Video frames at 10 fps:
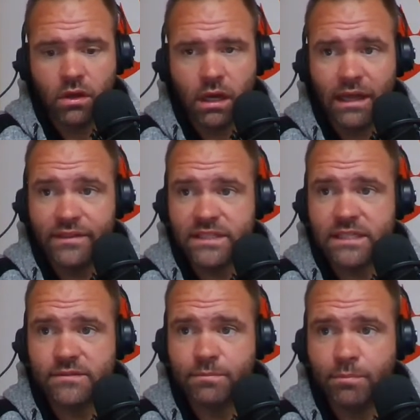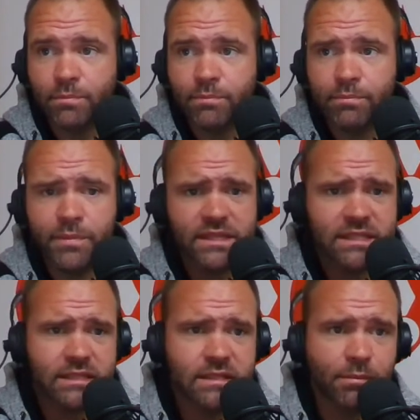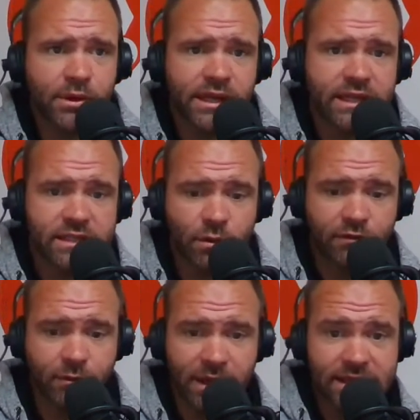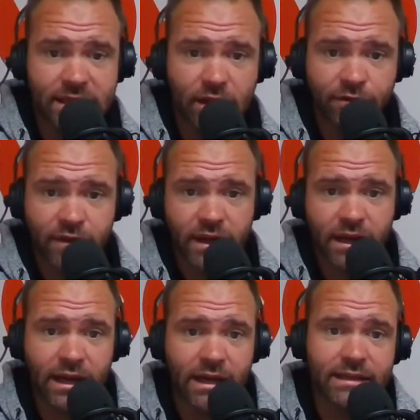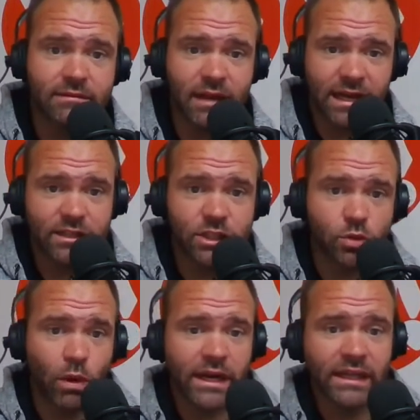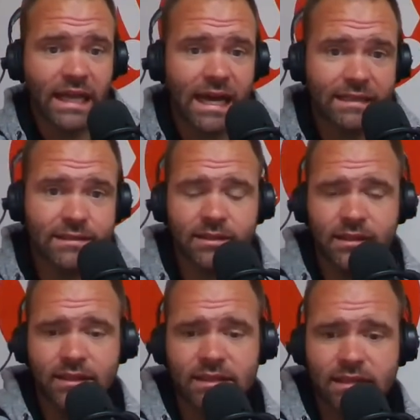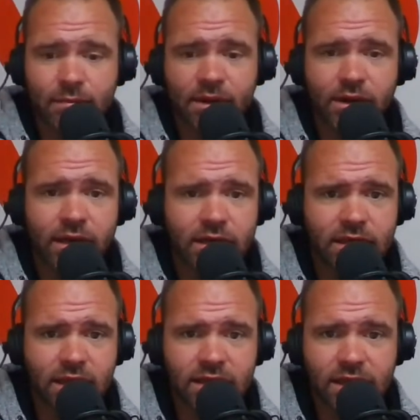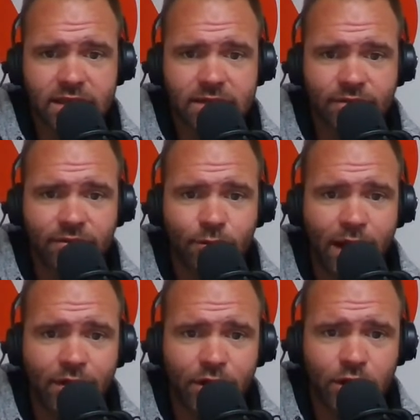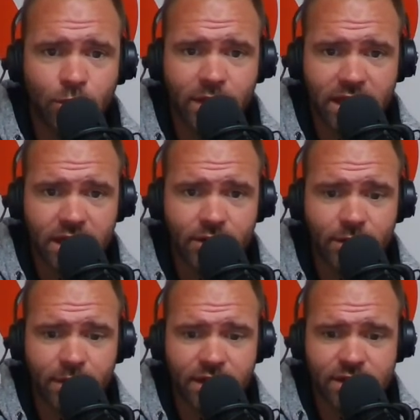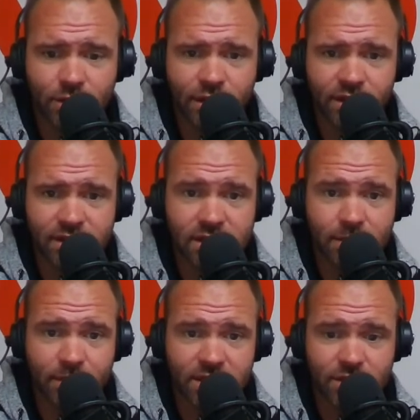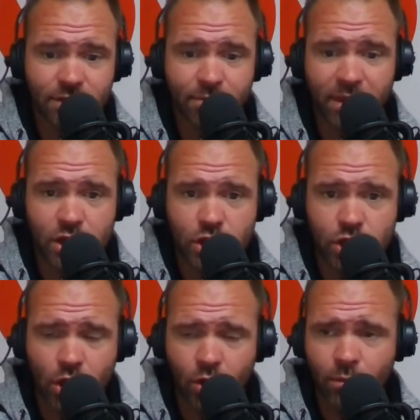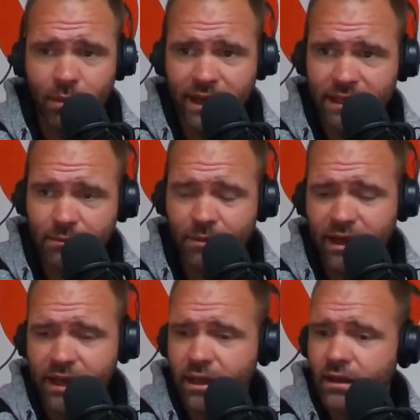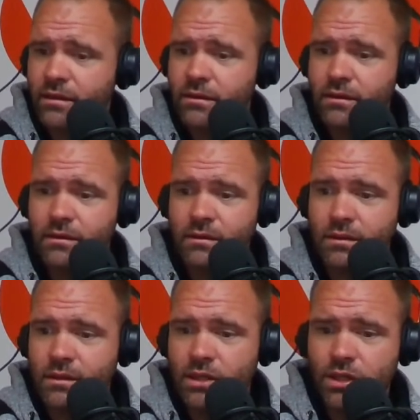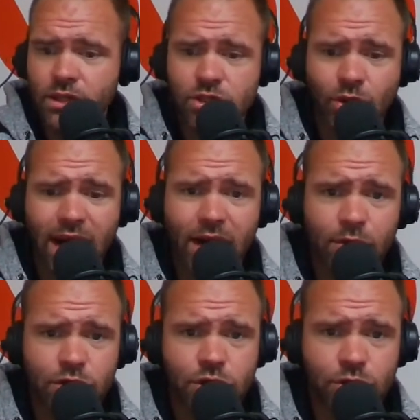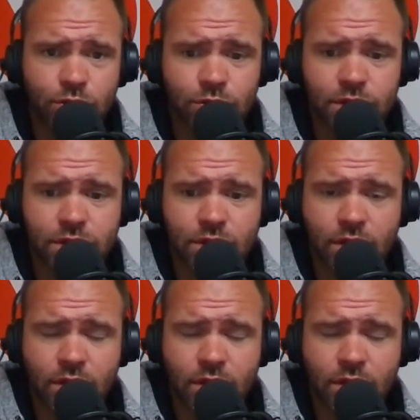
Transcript: Uh, this is this is a pretty easy one for myself. Uh, I I sweat a lot in the summer. It, it, gets rather humid here in Minnesota. This is a Minnesota-based show. Mike on the mic. So I will choose